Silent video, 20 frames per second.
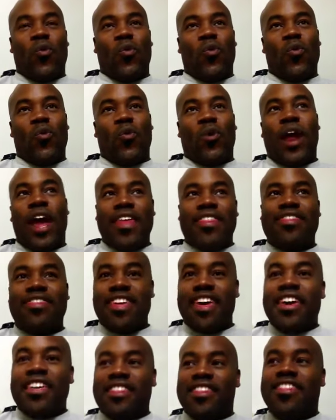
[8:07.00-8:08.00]
what I
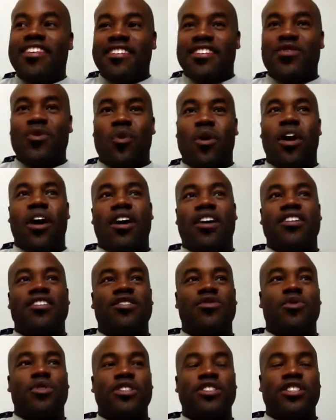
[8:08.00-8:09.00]
think this
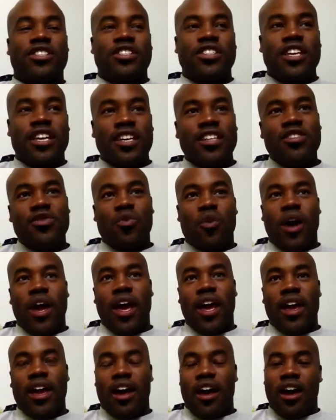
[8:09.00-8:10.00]
was just his
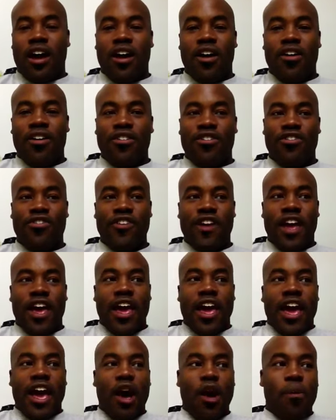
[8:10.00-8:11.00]
way of
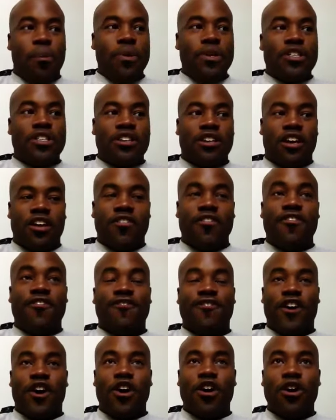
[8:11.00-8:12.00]
helping to
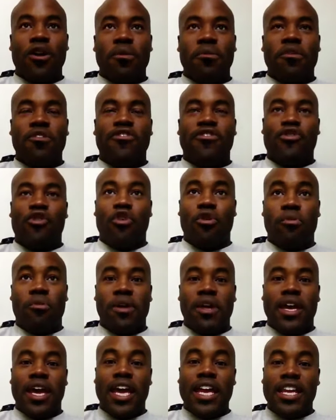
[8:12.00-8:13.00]
confirm for
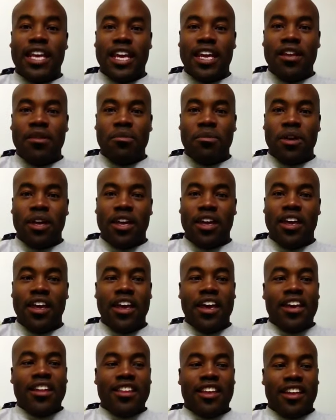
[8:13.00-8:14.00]
me and in me
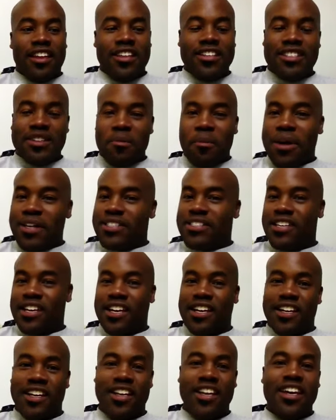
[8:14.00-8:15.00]
that, listen, my
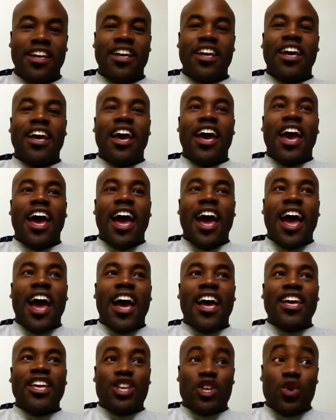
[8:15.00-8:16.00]
son,
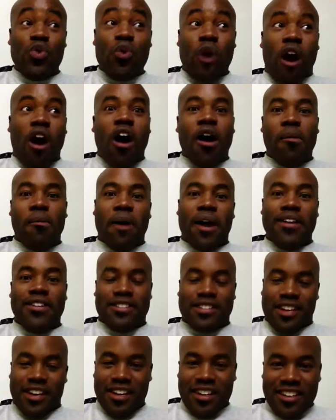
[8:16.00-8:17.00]
you are my
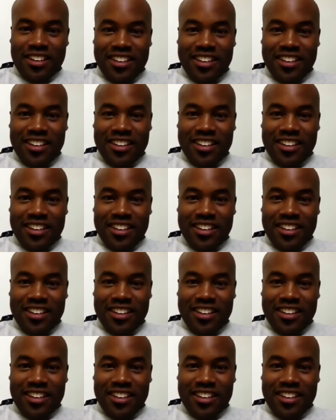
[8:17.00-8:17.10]
son.